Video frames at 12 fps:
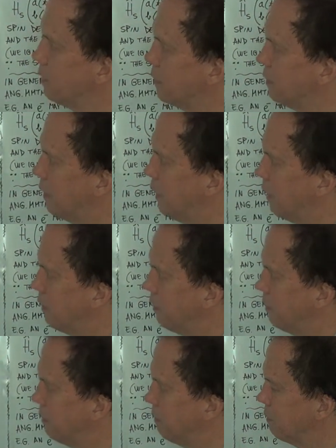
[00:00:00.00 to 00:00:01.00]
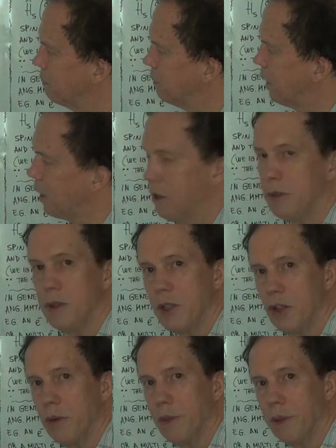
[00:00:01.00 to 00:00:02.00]
how do you
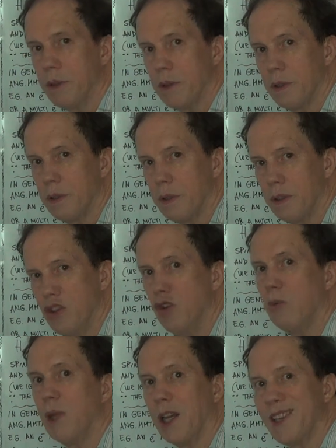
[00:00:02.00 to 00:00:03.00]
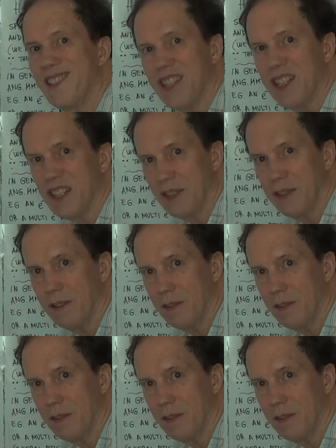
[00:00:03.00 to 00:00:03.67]
interpret normalizing it?